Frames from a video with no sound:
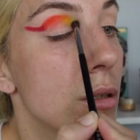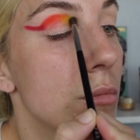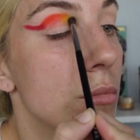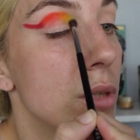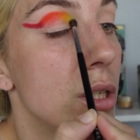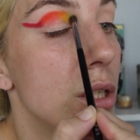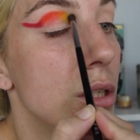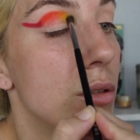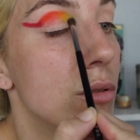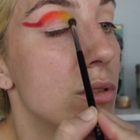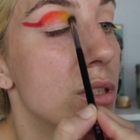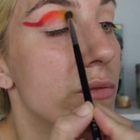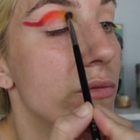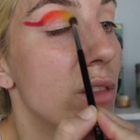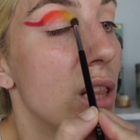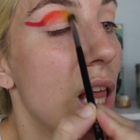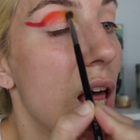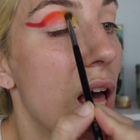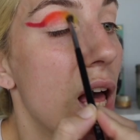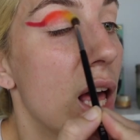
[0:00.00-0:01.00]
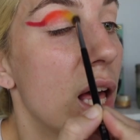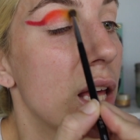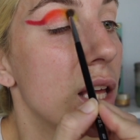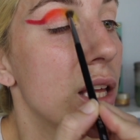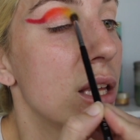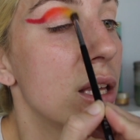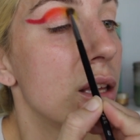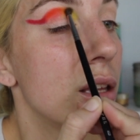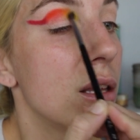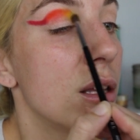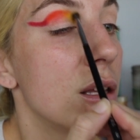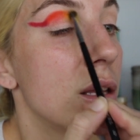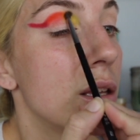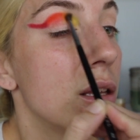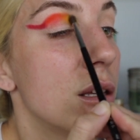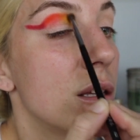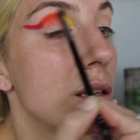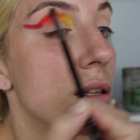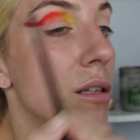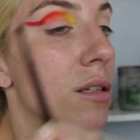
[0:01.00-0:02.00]
I'm going to use Blah
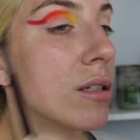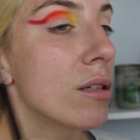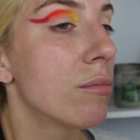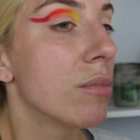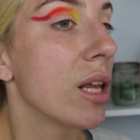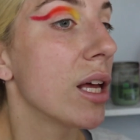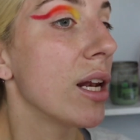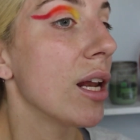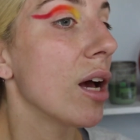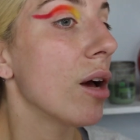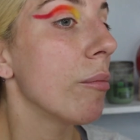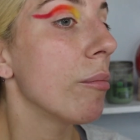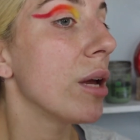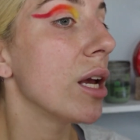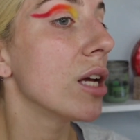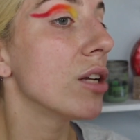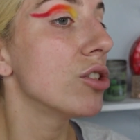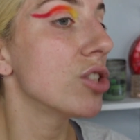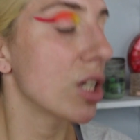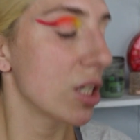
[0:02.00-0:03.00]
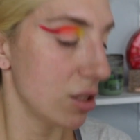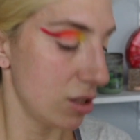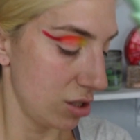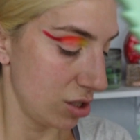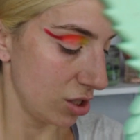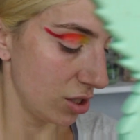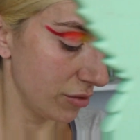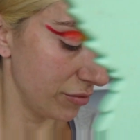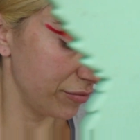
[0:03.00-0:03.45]
to blend out Manchester.